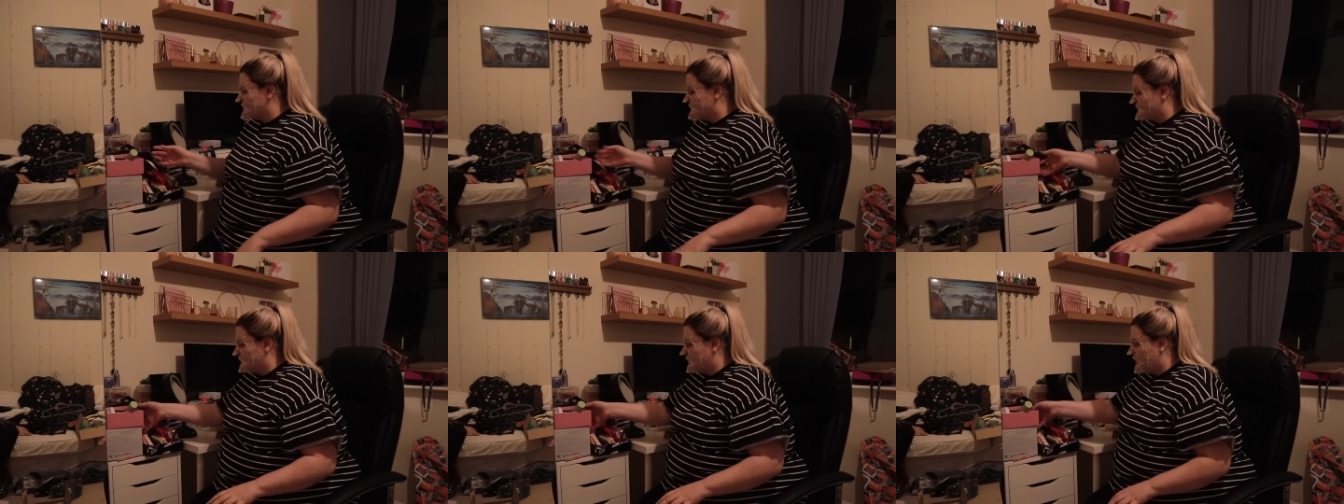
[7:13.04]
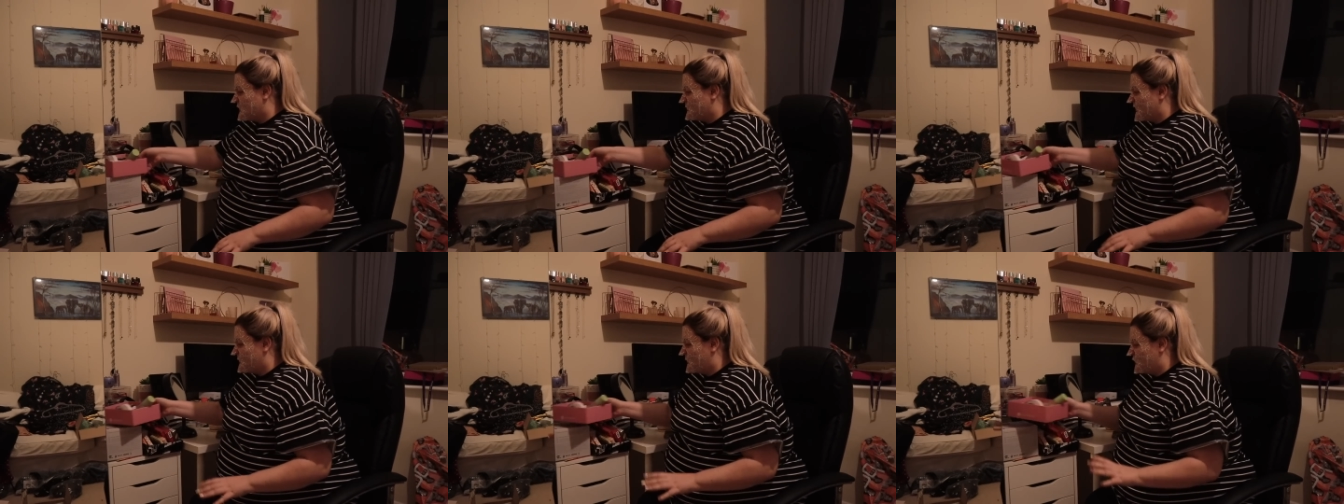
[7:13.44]
to
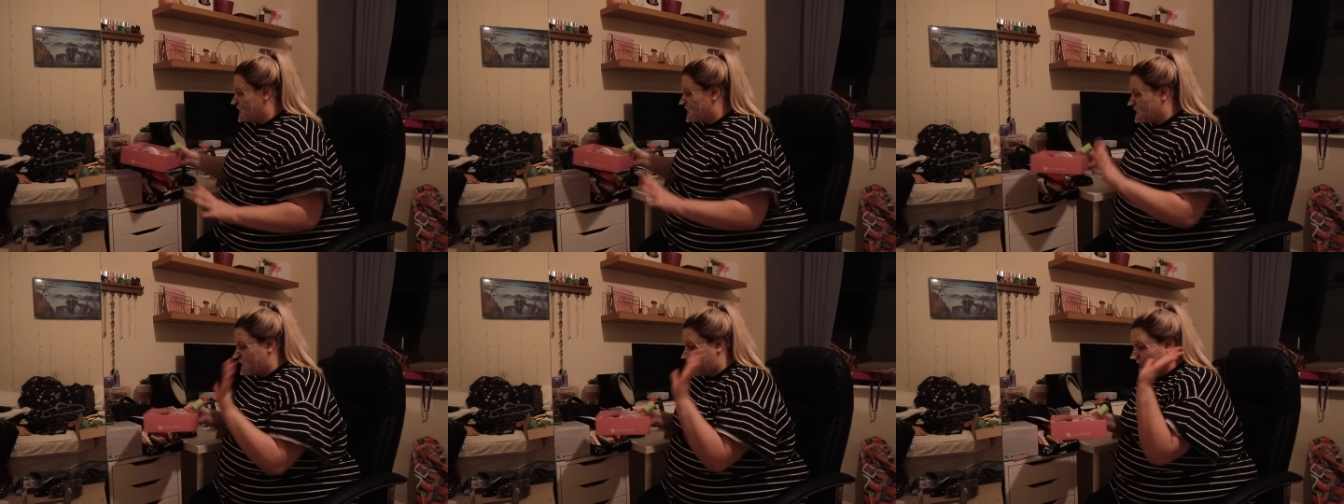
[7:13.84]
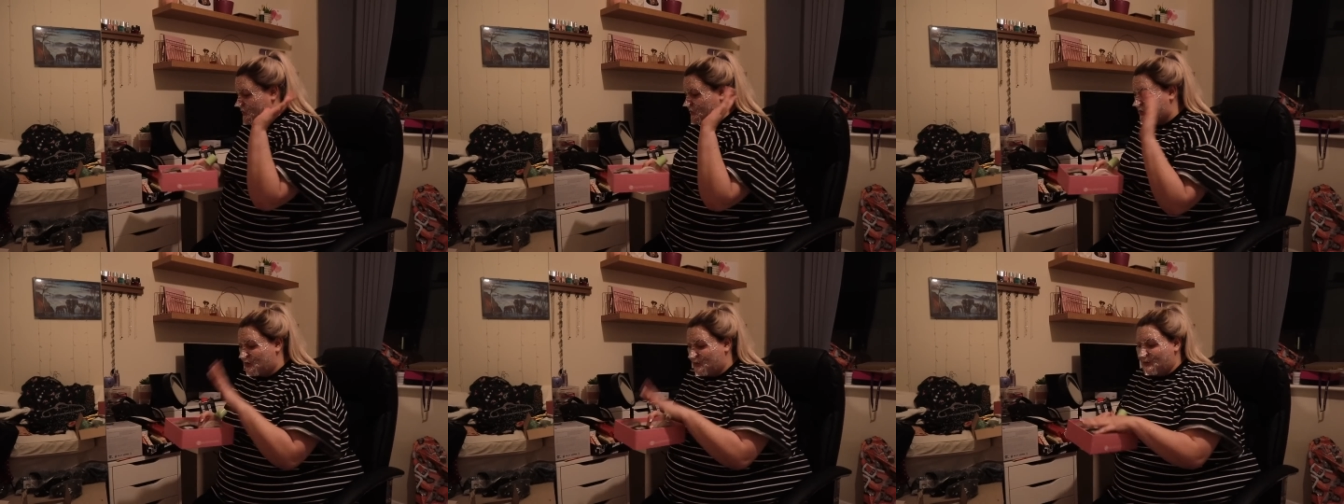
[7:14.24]
start by putting
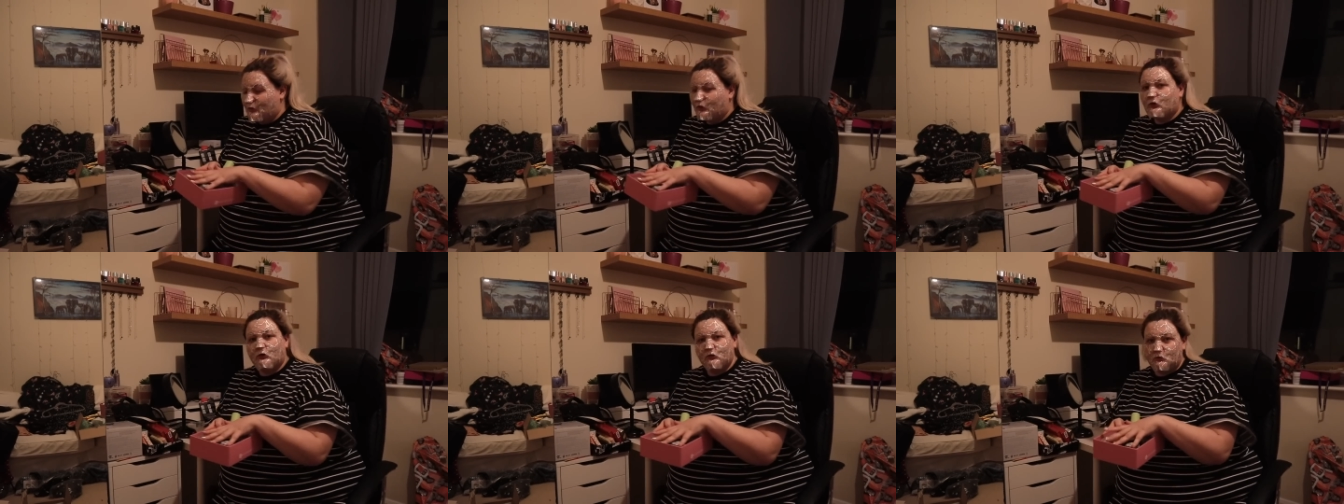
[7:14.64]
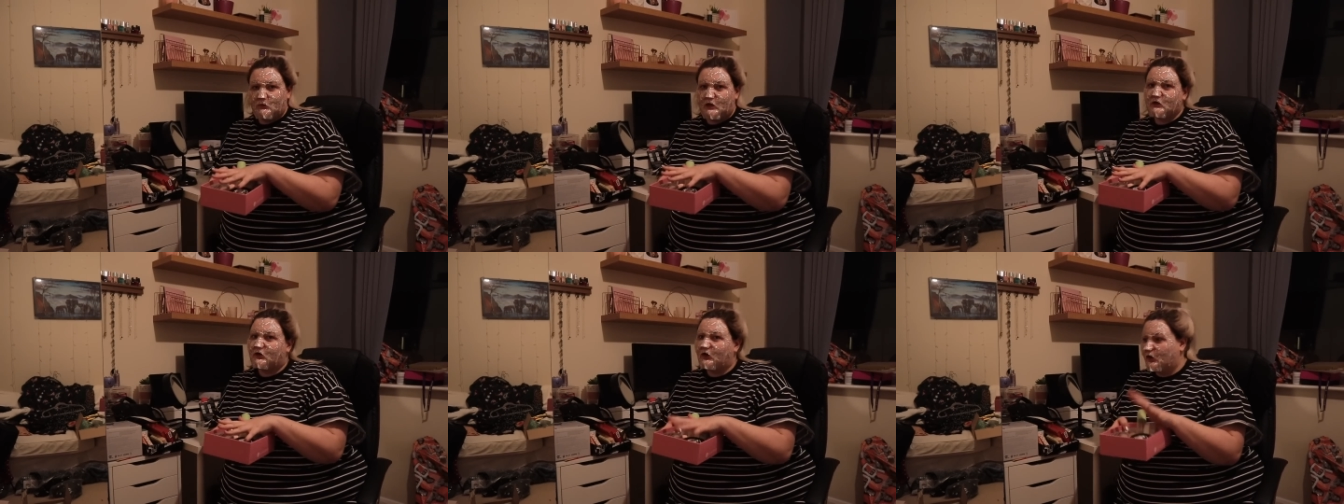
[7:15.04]
away all the
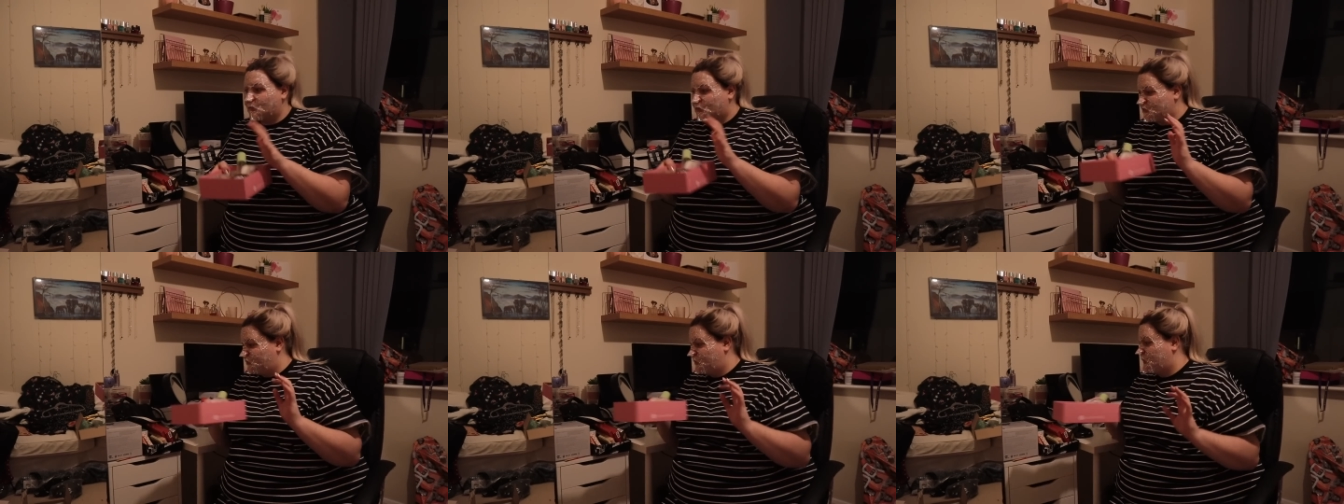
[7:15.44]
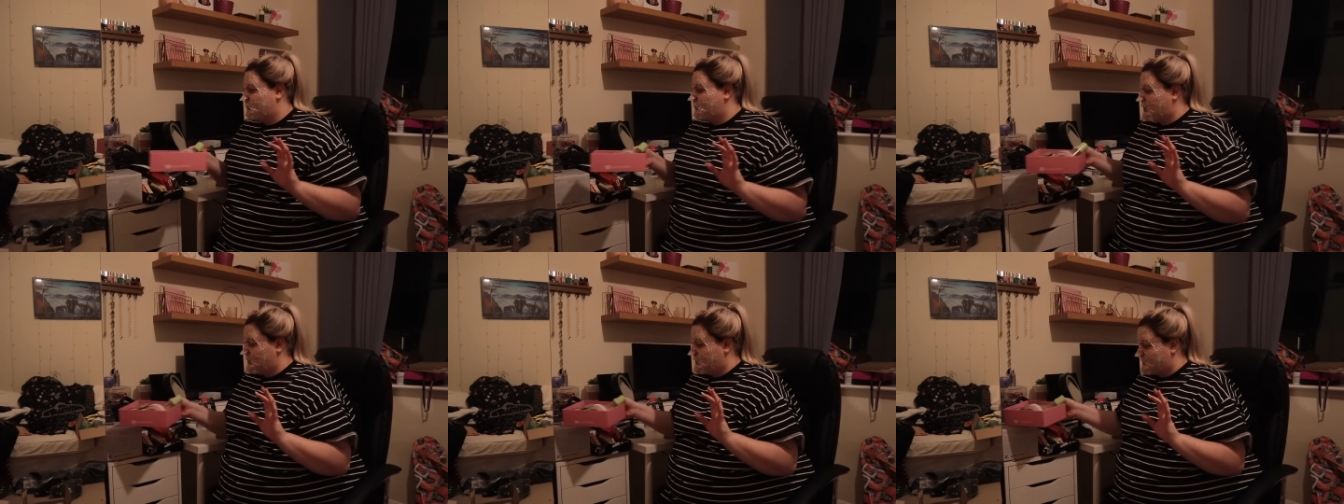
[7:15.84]
makeup
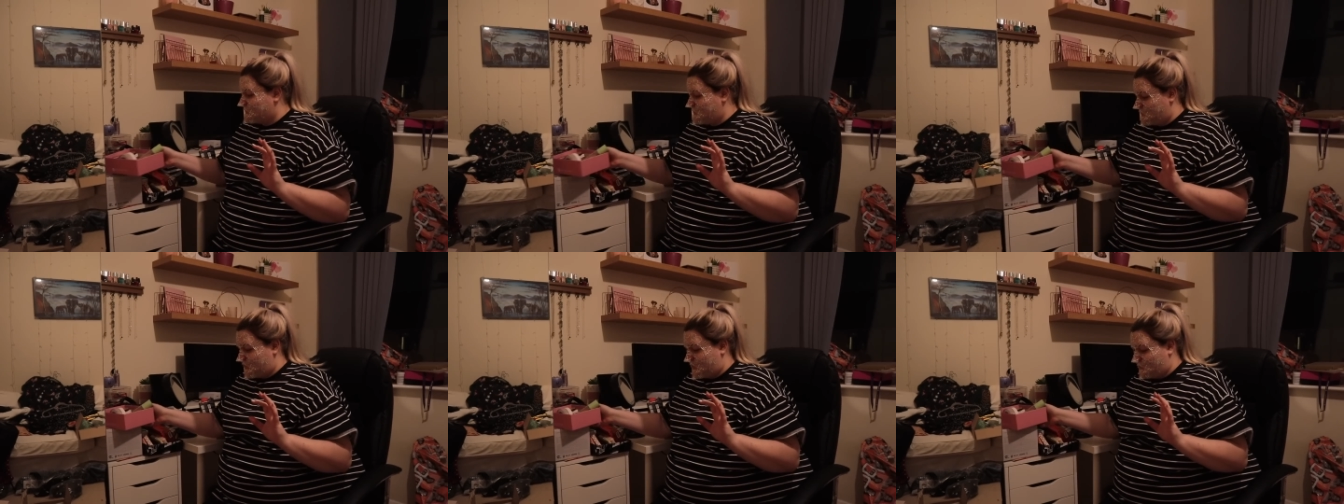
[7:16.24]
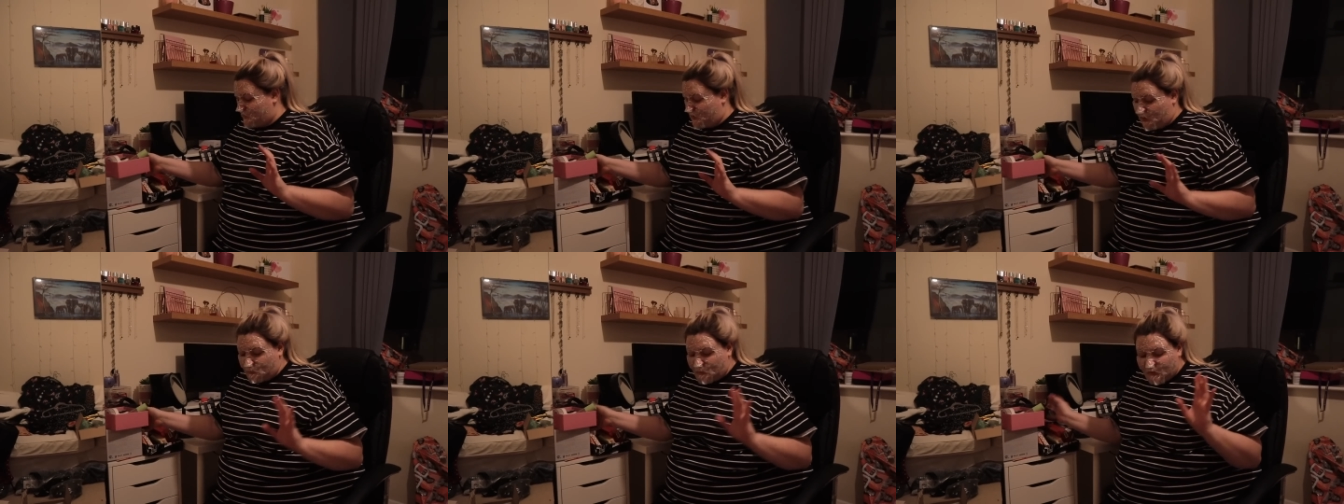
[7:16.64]
from yesterday's
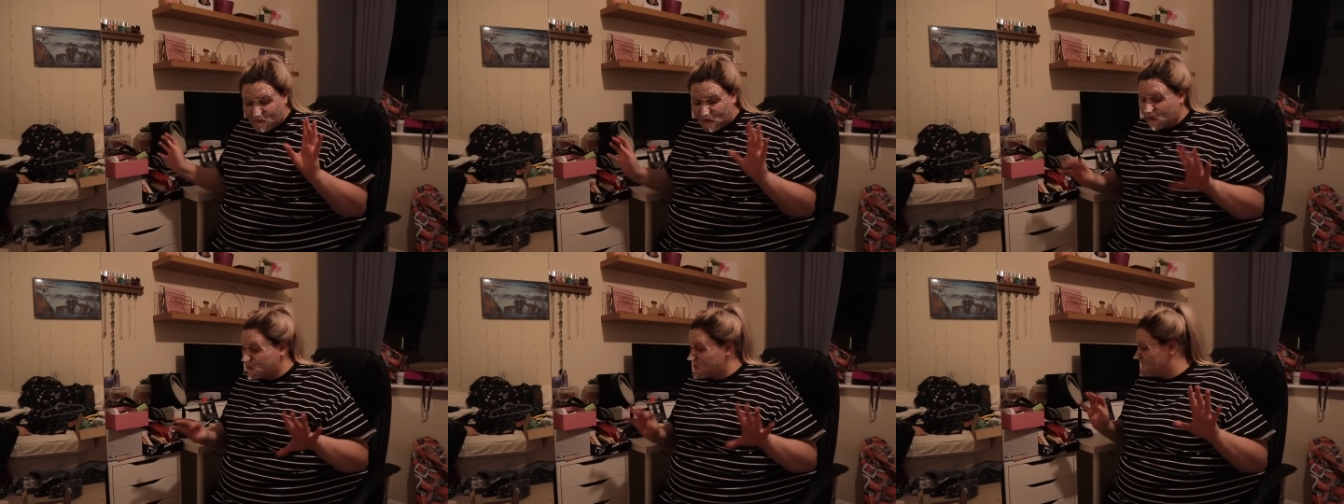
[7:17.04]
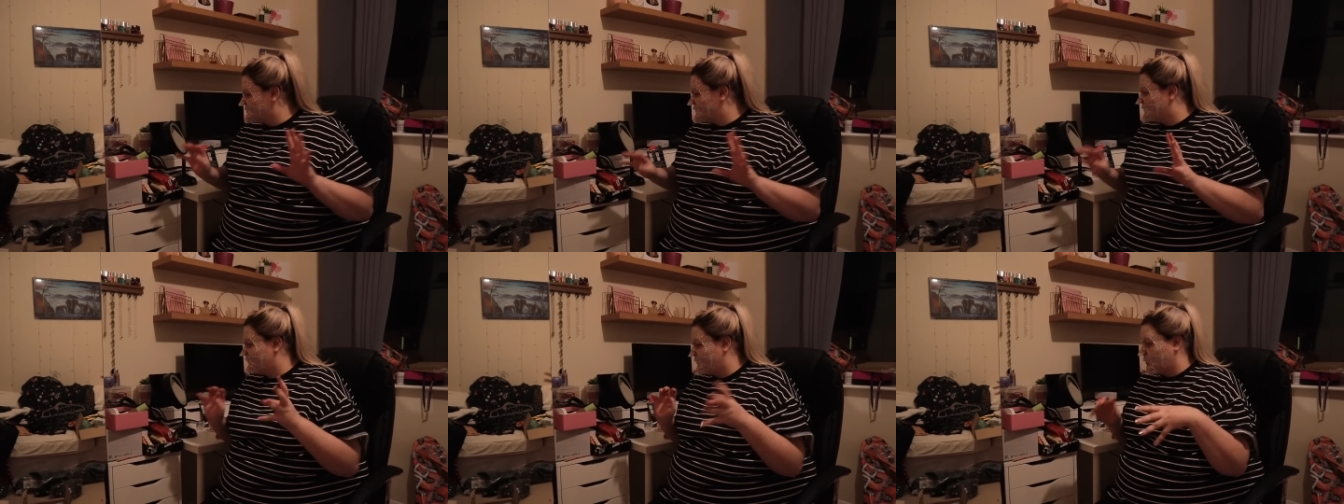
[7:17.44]
video. My room is
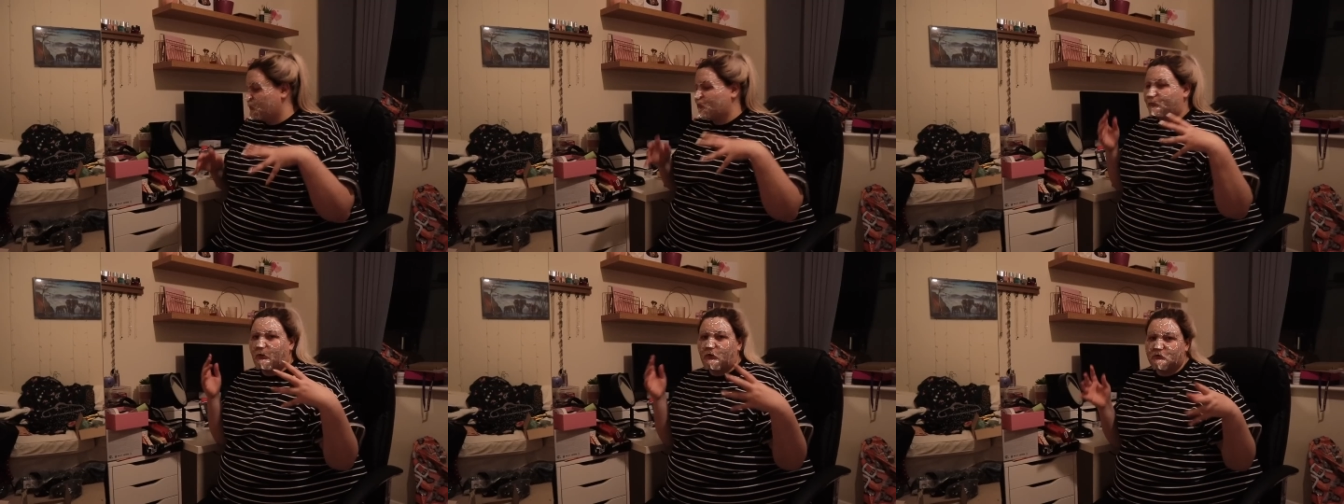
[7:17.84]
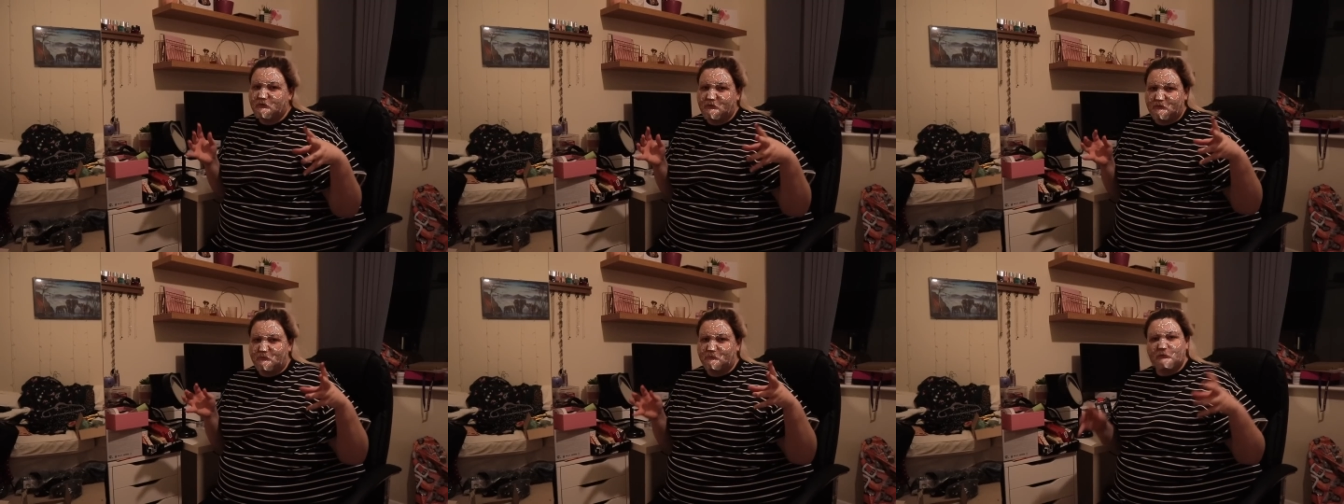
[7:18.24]
just full of
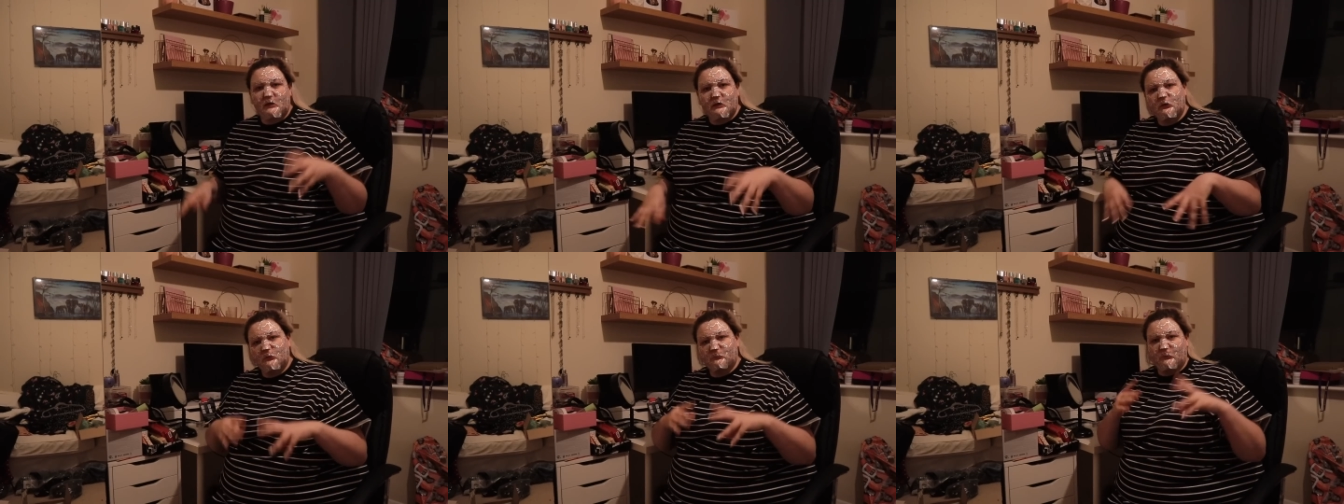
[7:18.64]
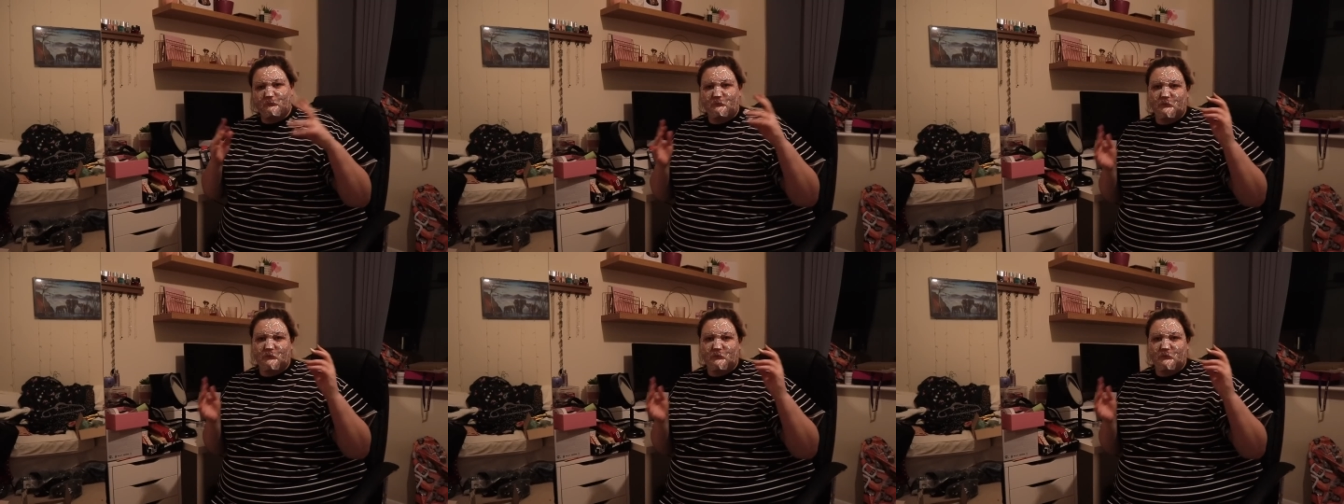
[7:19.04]
boxes of makeup for